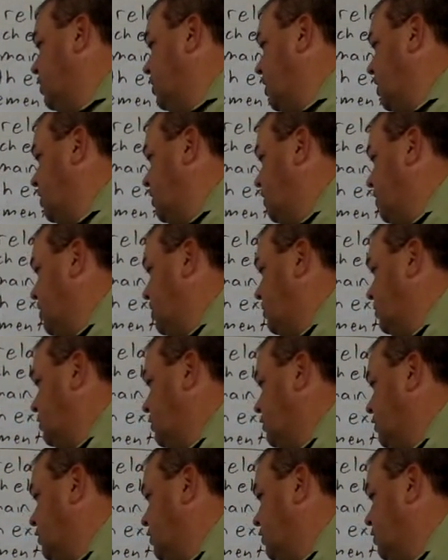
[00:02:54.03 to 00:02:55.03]
like
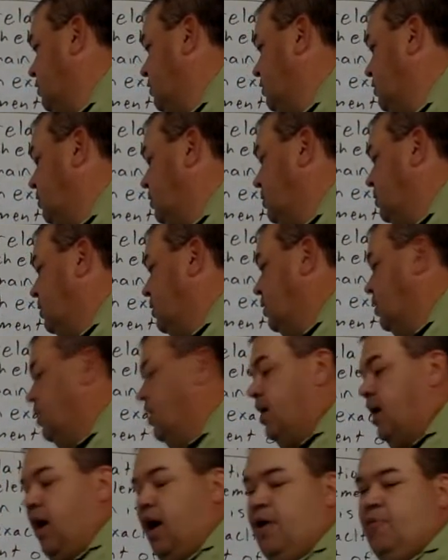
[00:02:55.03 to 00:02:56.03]
this,
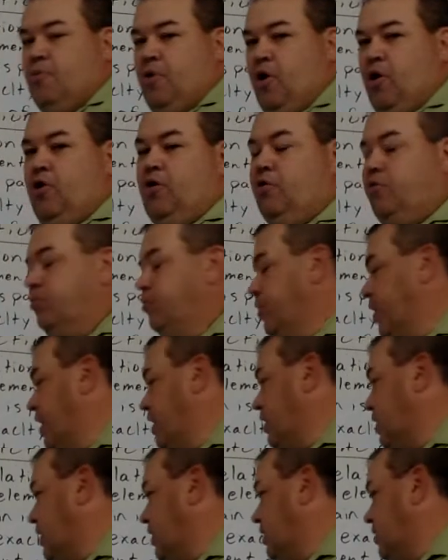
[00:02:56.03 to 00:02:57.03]
I'm
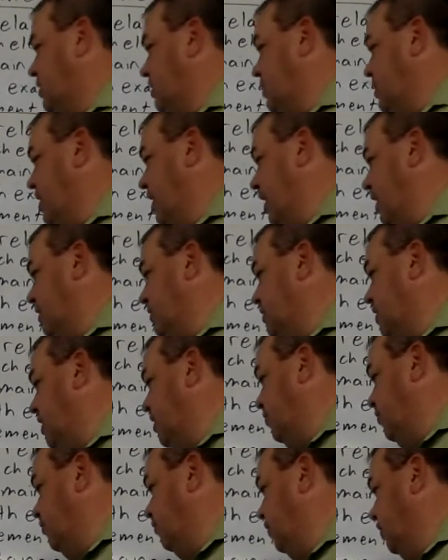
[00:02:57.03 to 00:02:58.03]
already not
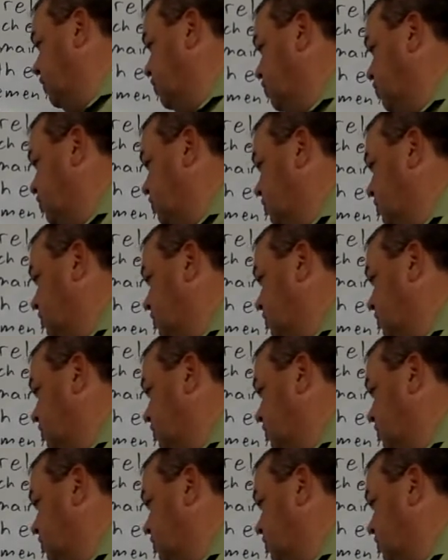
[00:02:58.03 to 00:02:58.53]
a function